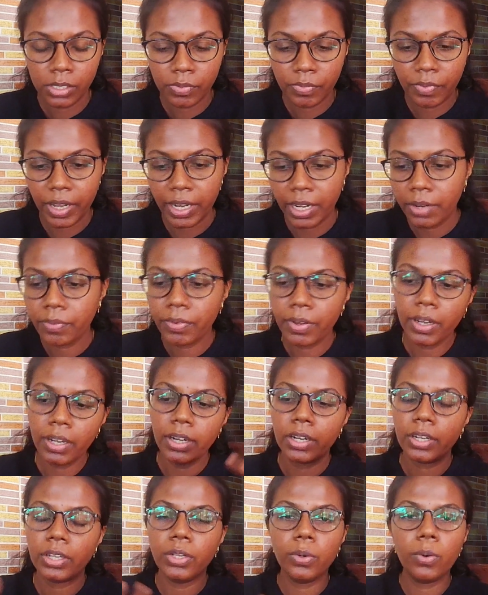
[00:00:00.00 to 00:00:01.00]
Whenever
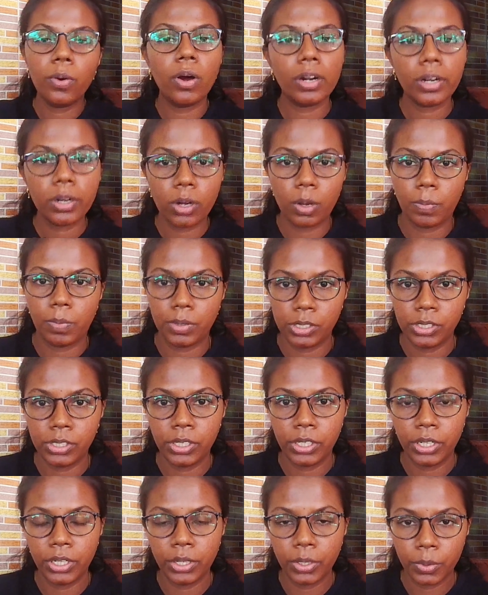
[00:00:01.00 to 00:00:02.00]
you got an
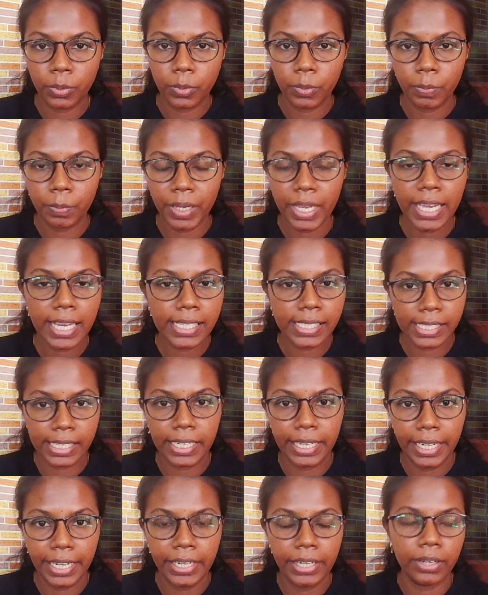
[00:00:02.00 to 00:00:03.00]
opportunity to be as
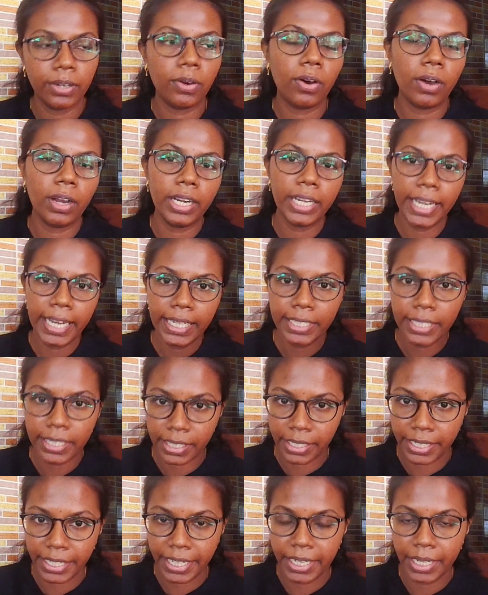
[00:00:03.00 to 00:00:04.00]
a leader or lead
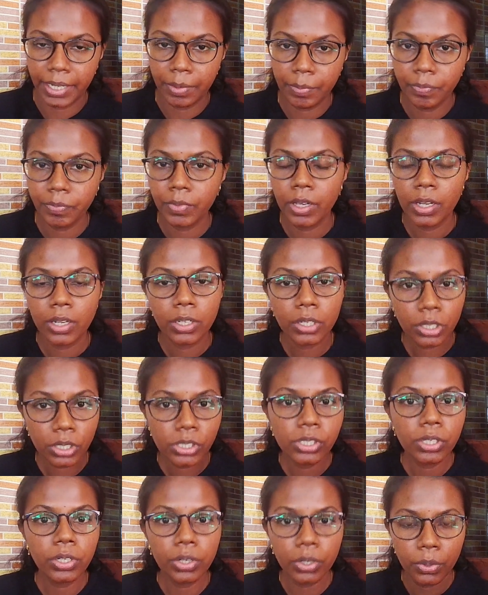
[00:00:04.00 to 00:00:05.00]
the team,
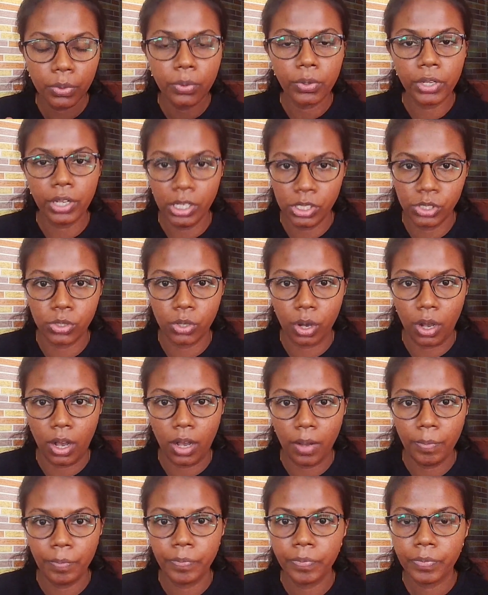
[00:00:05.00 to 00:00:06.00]
you should do your
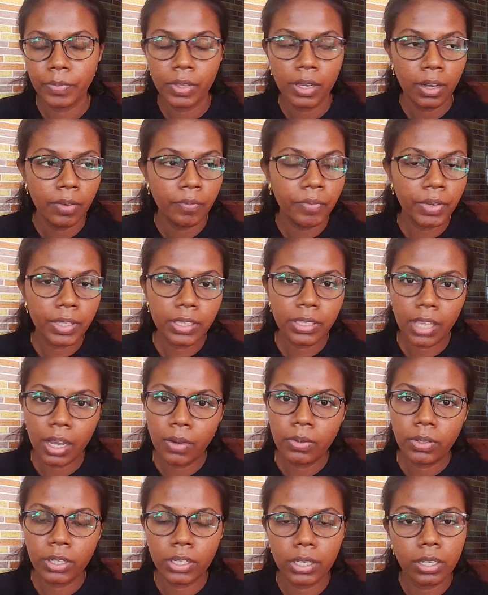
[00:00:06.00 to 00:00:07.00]
job
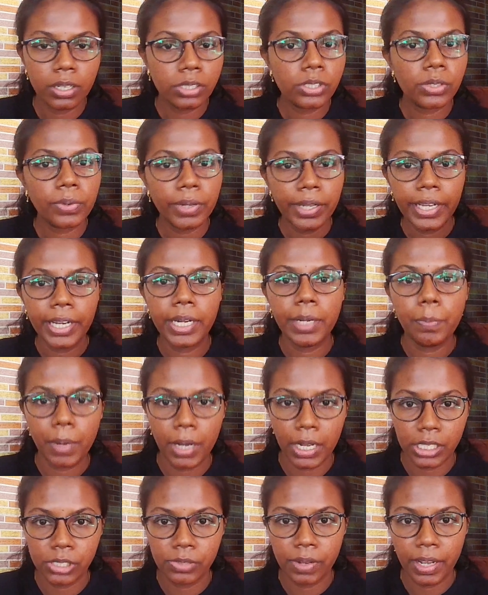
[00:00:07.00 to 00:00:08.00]
without showing any
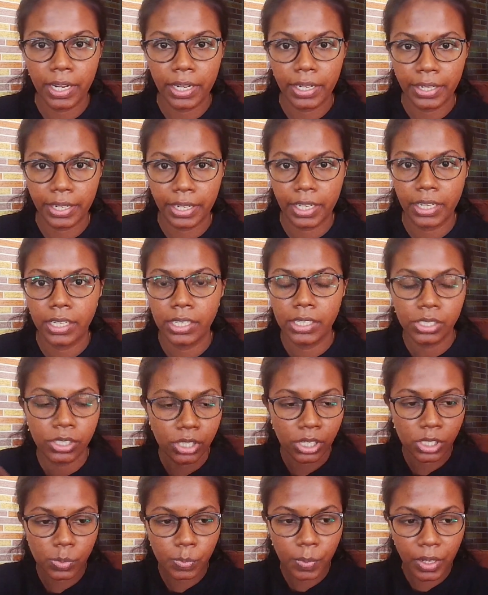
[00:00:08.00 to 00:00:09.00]
partiality.
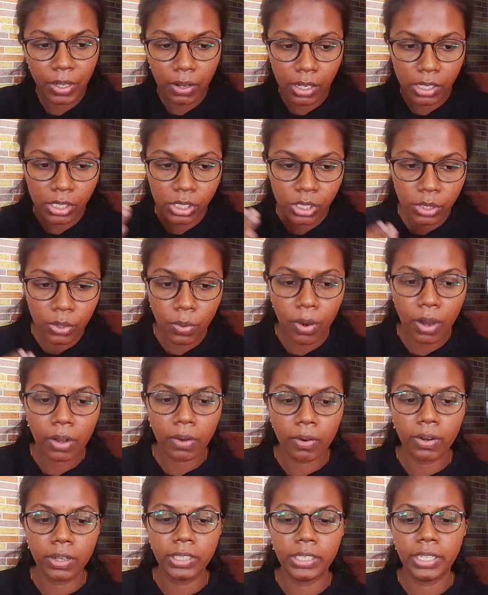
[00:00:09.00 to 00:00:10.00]
Just because you
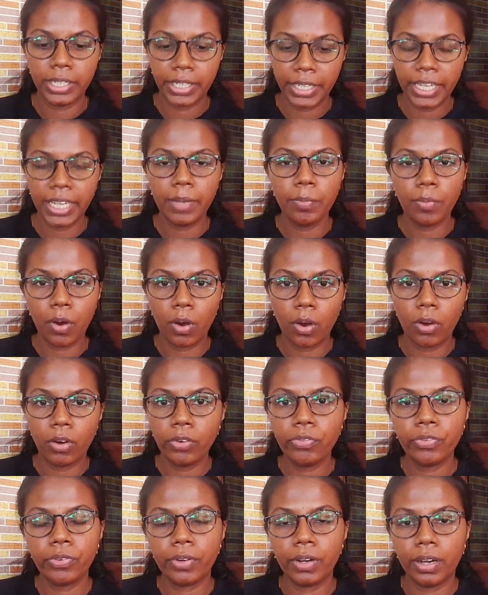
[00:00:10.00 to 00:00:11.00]
are on the team
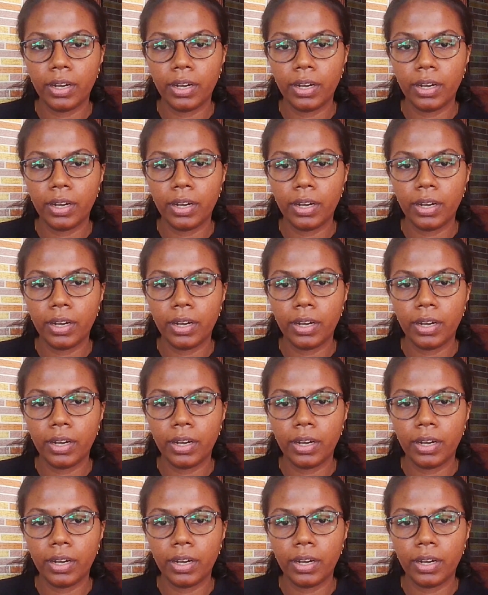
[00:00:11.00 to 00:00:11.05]
of,